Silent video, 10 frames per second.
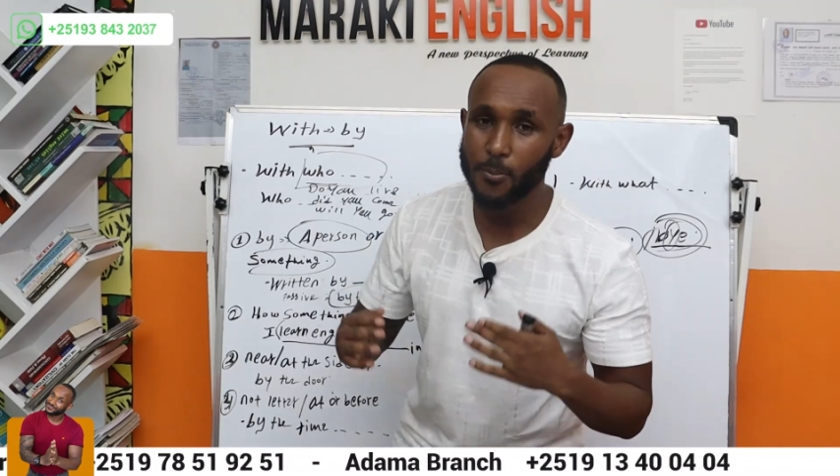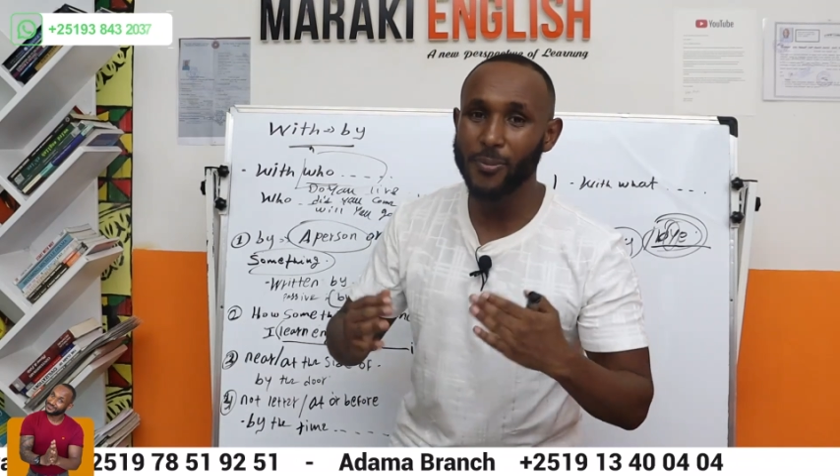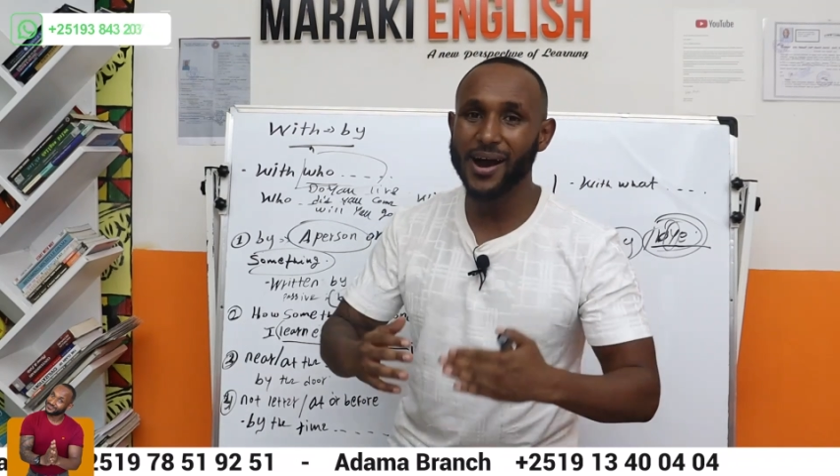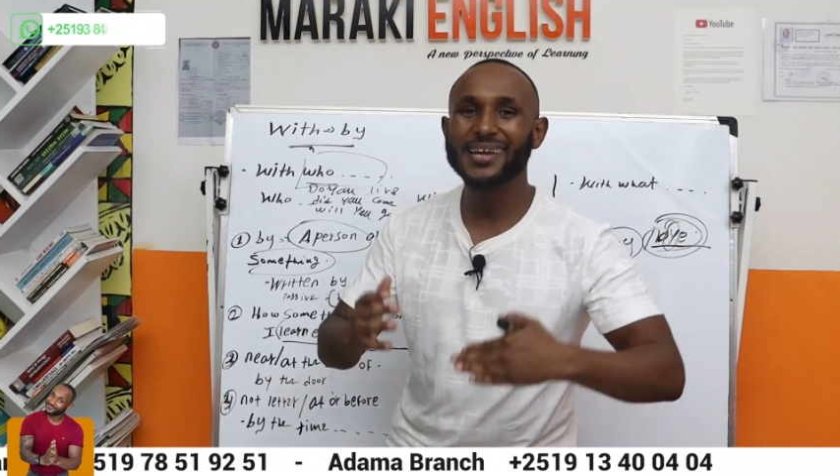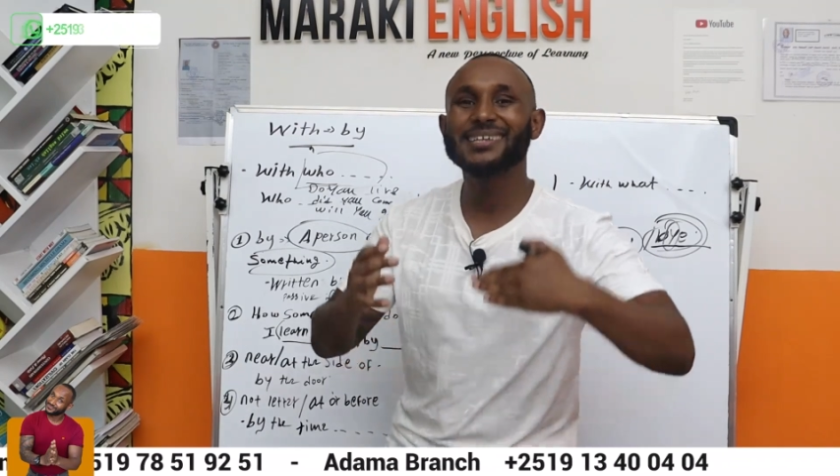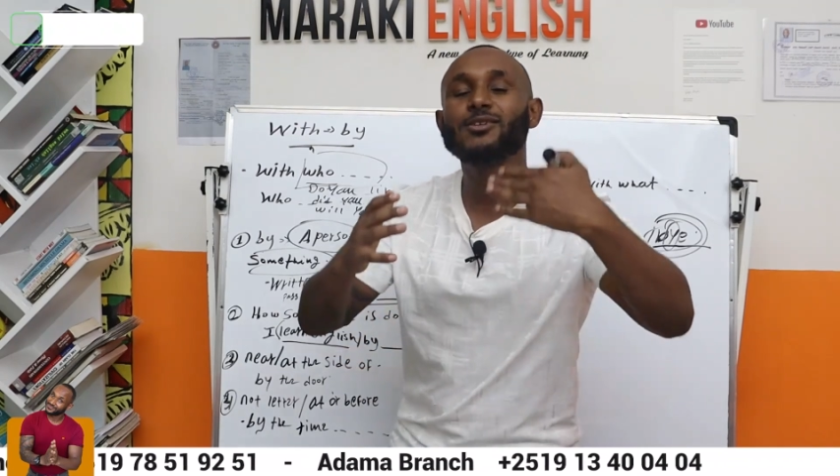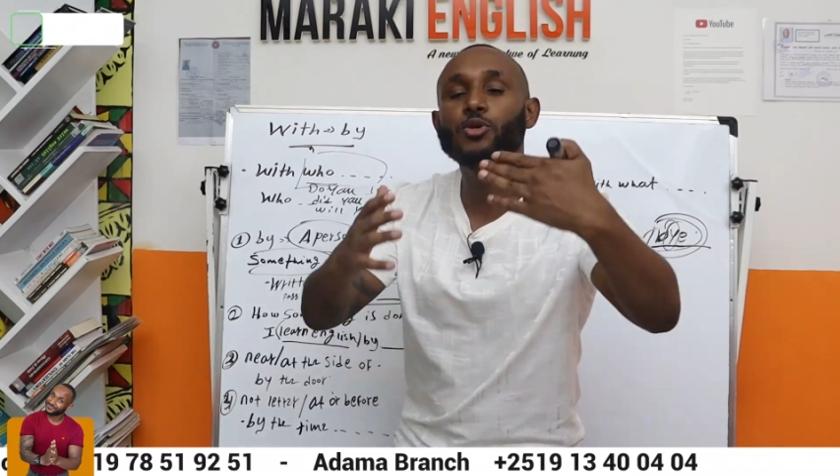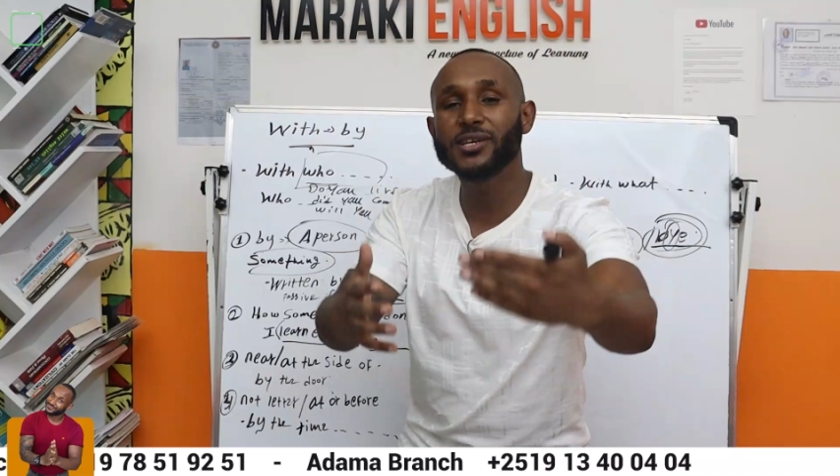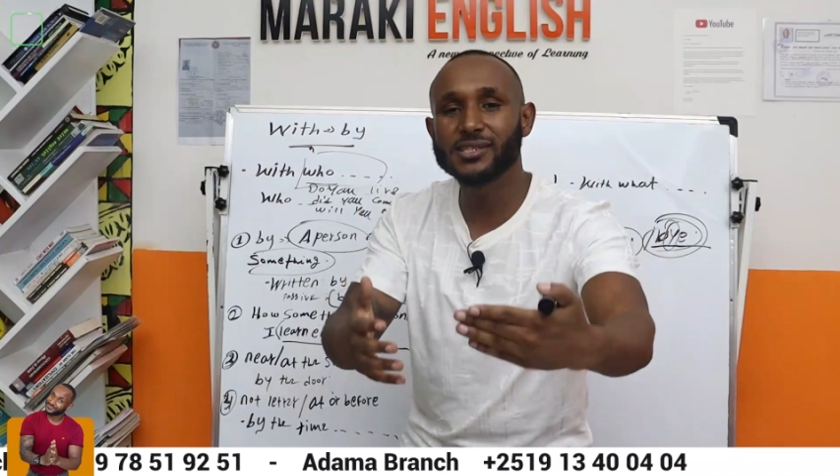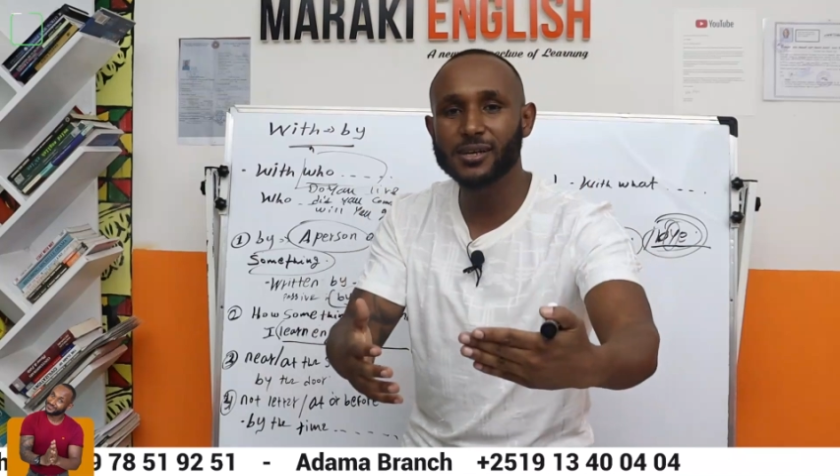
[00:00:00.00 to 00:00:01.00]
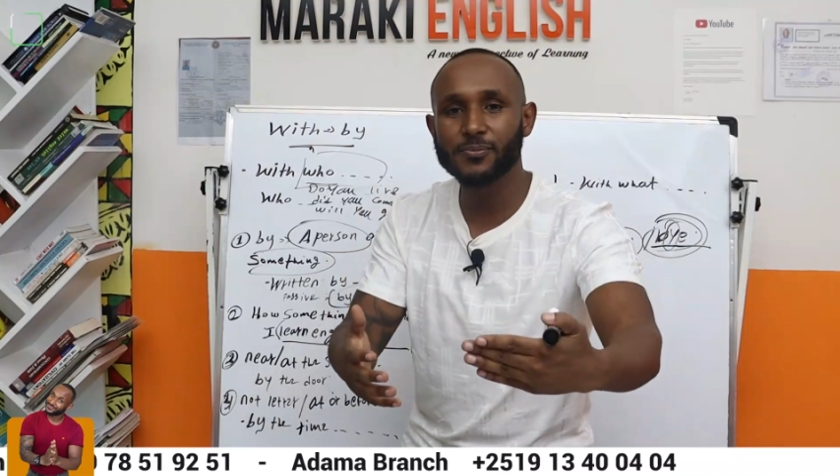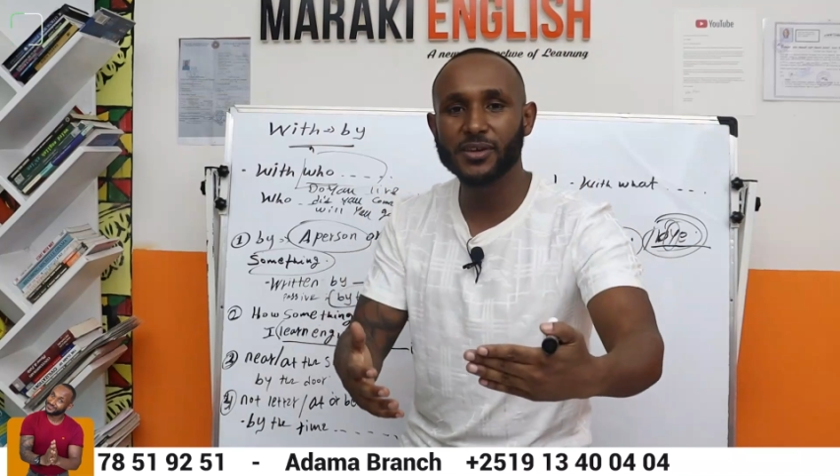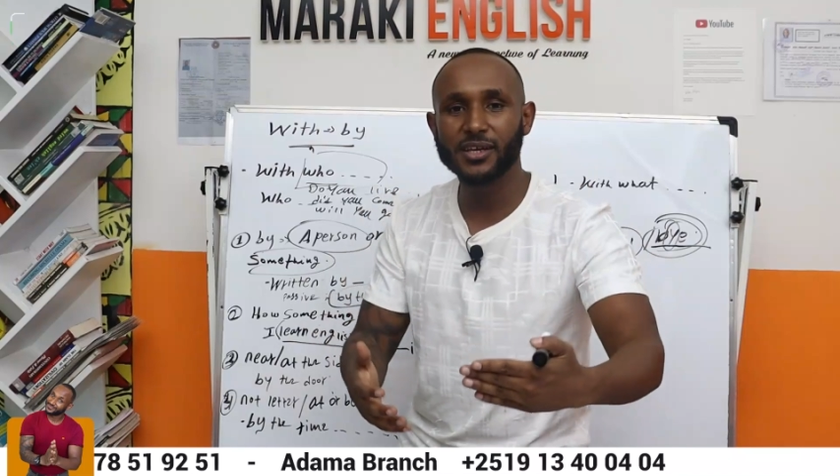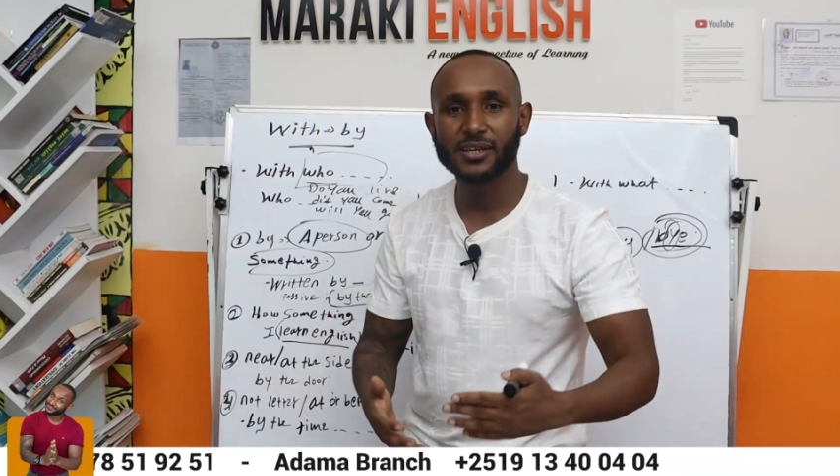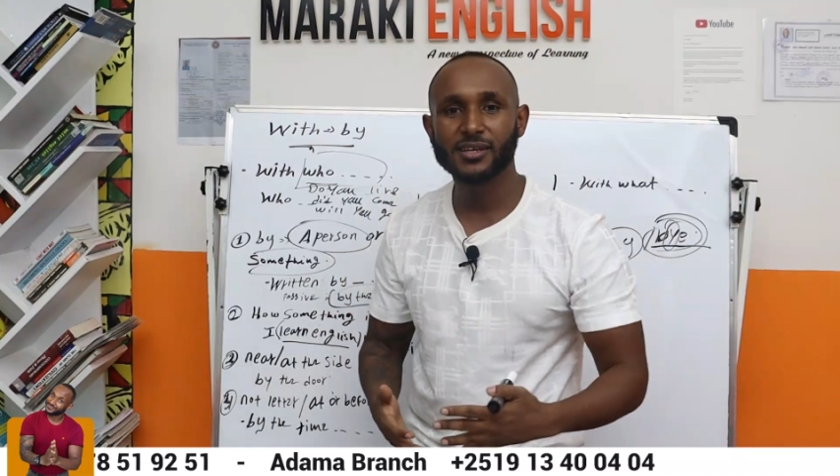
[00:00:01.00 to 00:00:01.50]
by doing
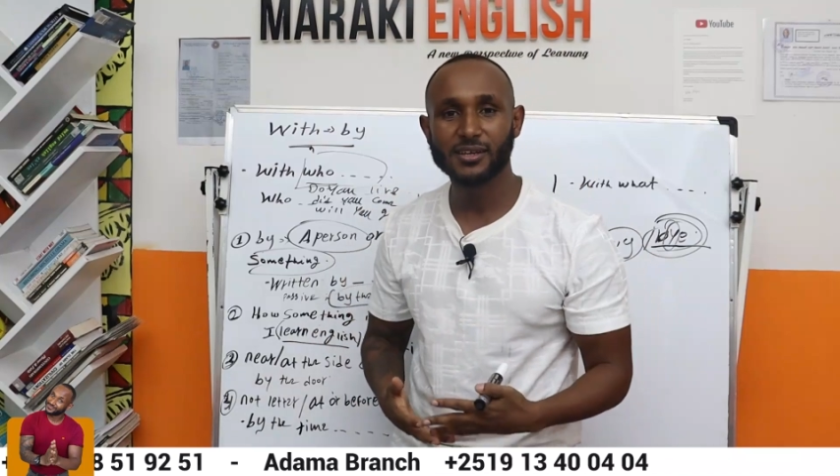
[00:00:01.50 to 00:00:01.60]
something.